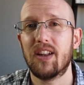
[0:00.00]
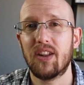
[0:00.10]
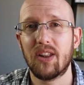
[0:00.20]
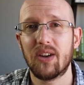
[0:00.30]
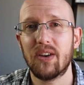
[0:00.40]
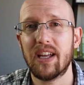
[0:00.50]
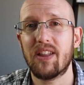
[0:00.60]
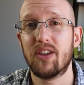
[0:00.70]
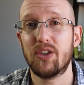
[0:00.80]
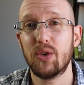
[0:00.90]
learning
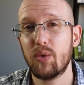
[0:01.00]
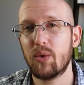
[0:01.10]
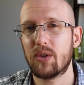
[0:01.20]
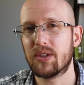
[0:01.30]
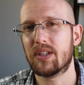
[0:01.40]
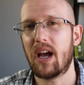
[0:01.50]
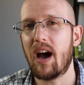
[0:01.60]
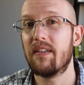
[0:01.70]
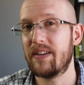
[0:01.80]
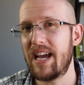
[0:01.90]
the tools
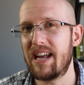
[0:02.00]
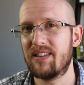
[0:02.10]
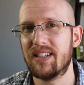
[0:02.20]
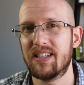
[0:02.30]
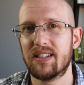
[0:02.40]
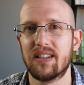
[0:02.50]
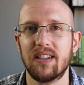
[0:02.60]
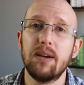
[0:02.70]
of an analyst.